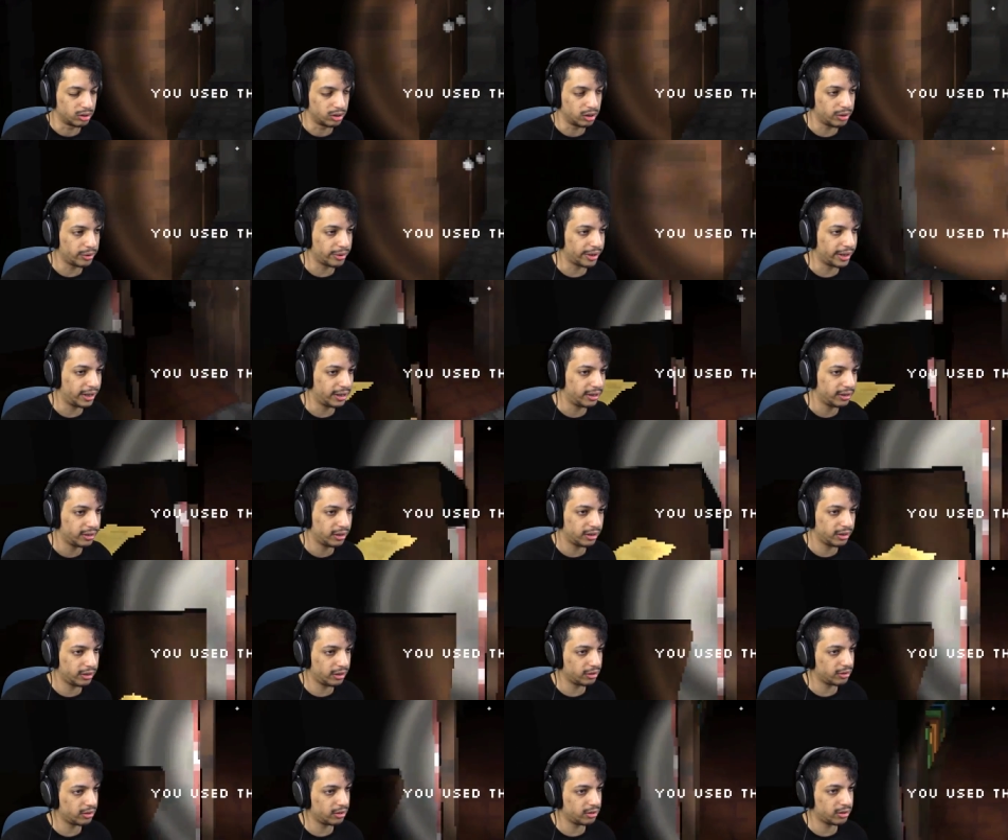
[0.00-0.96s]
Okay, it
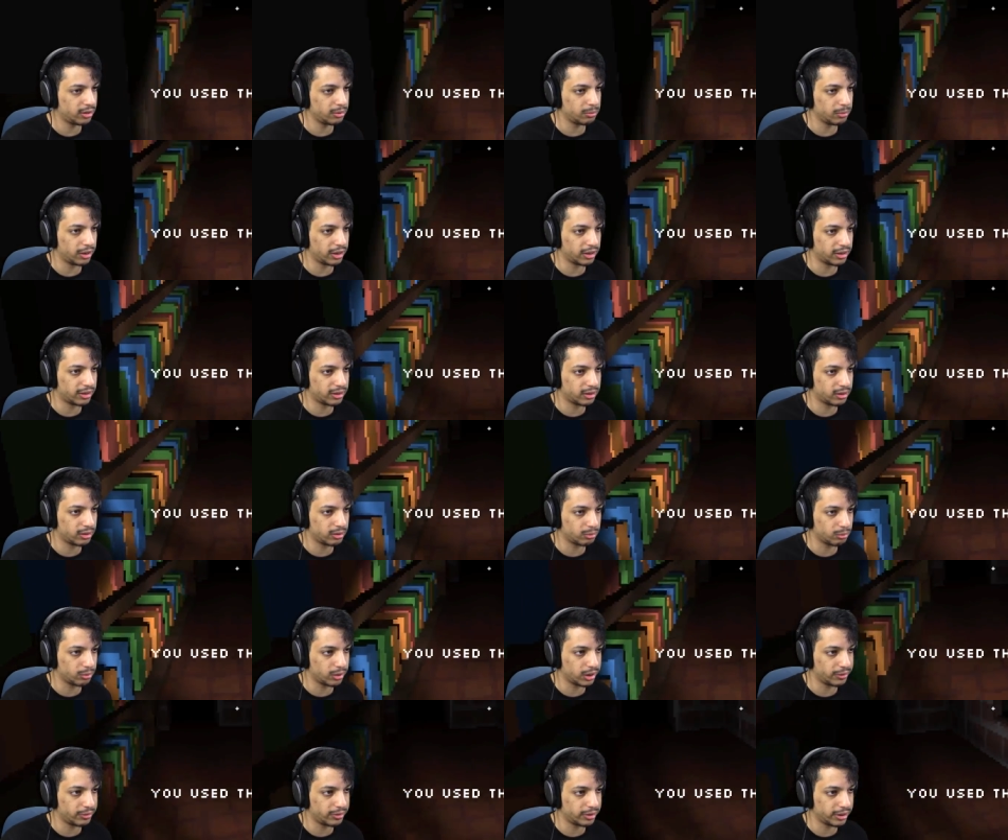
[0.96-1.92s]
doesn't seem like...
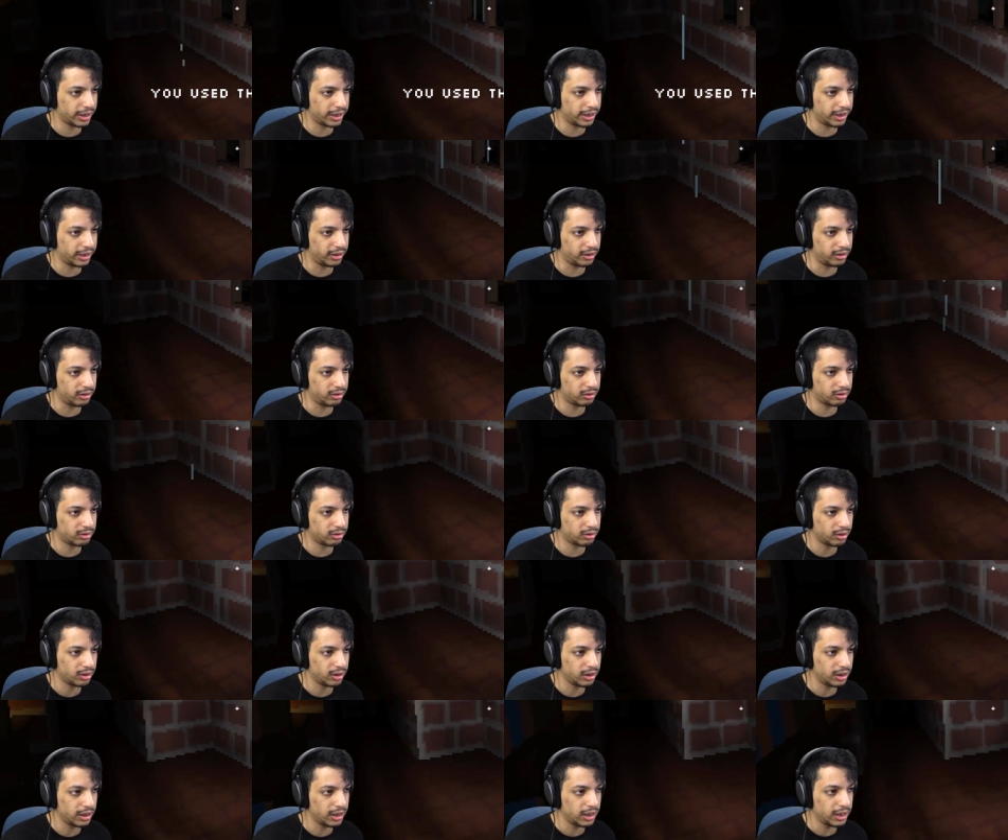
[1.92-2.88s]
whatever that is.
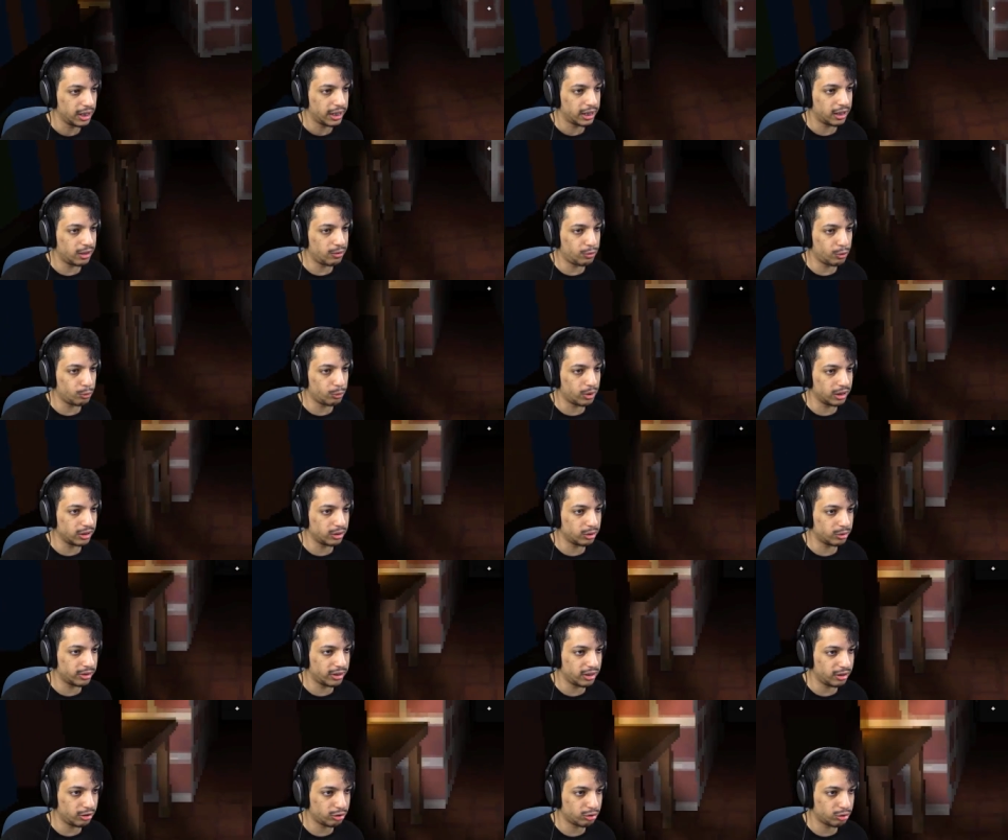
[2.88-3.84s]
If you wonder,
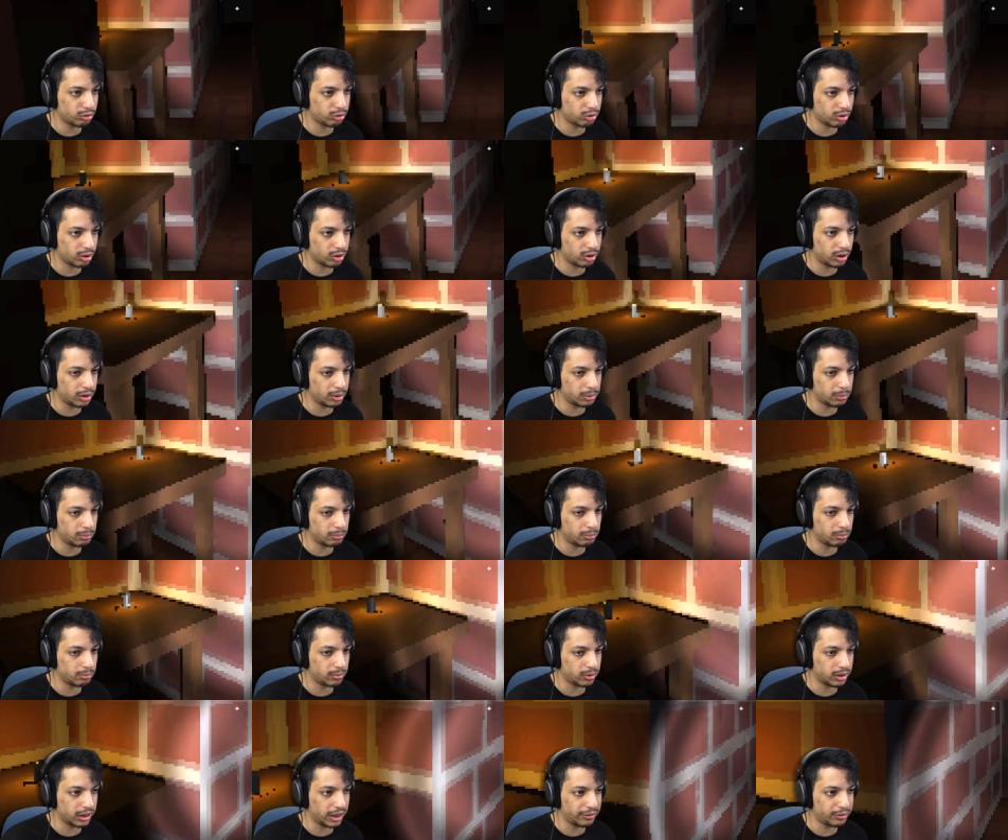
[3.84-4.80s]
this
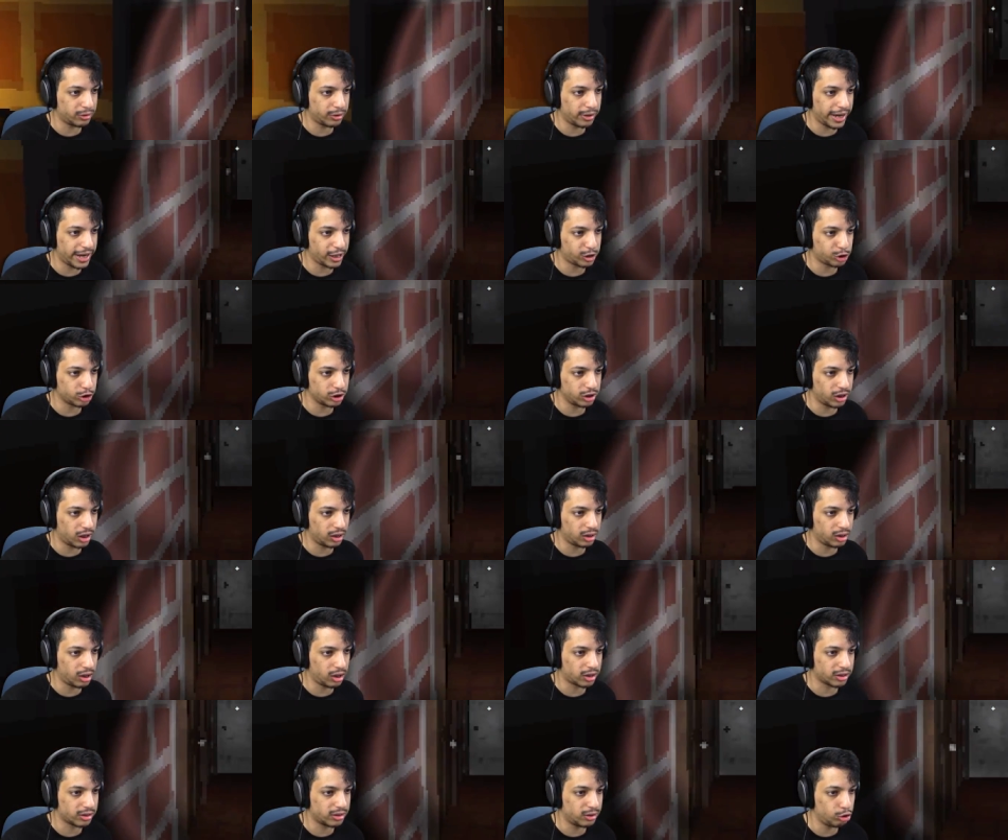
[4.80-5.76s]
lever actually
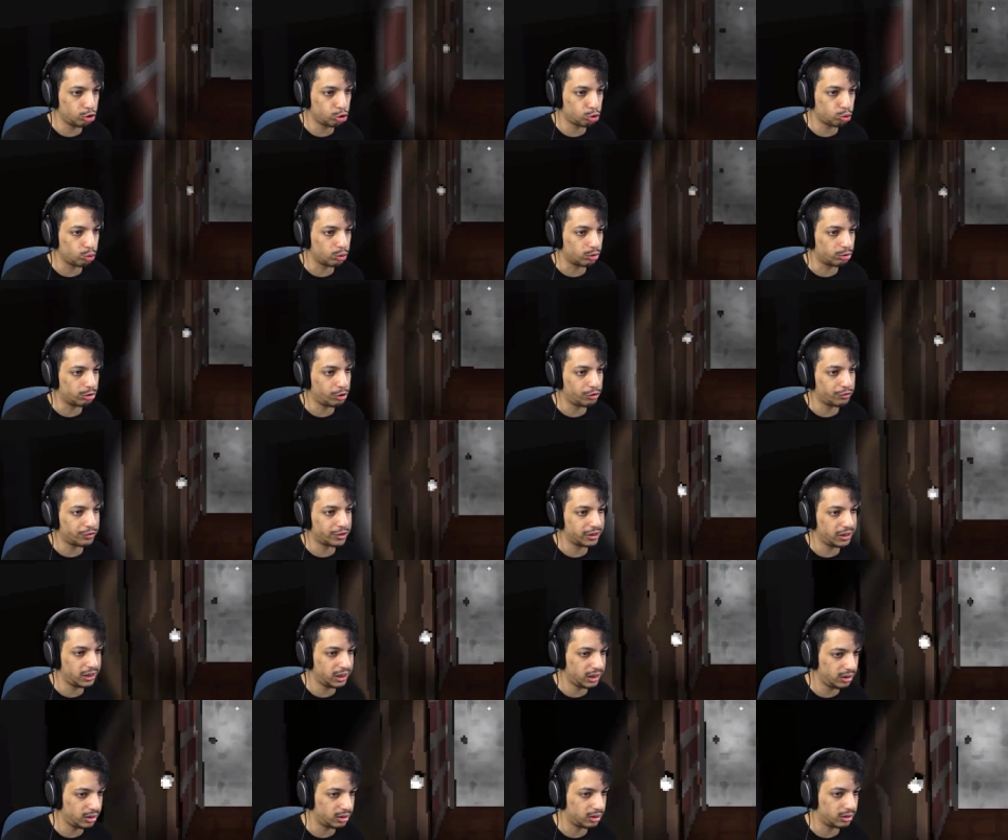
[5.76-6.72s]
unlocked this door over
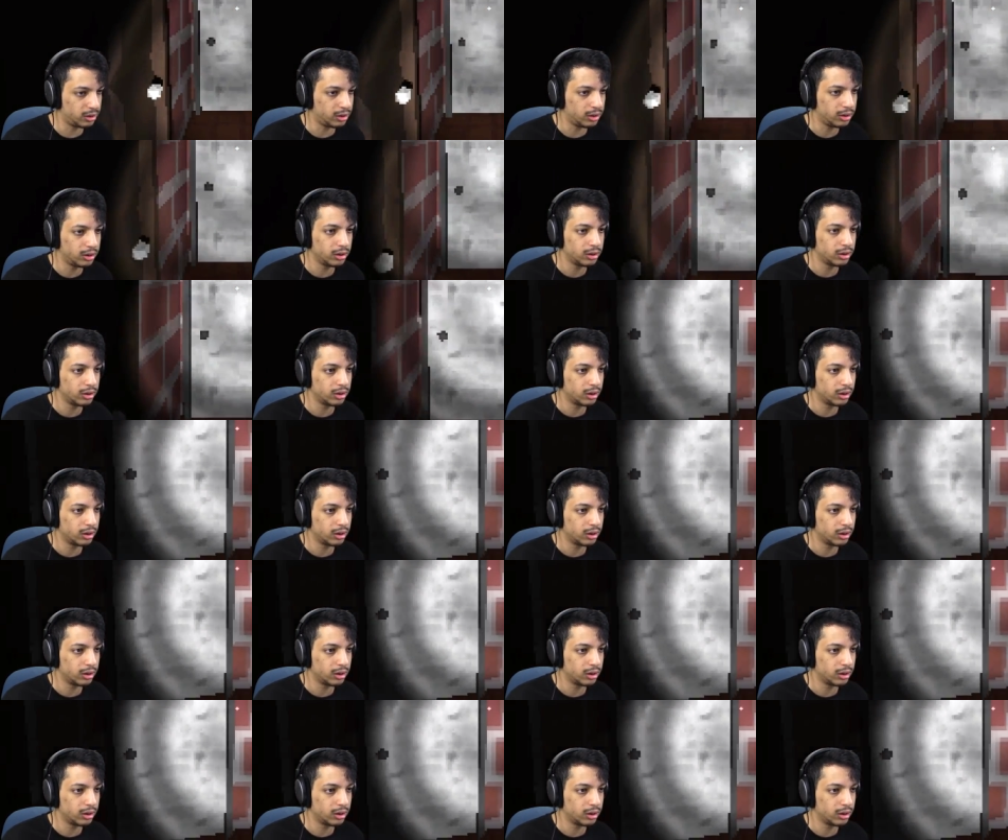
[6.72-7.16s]
here.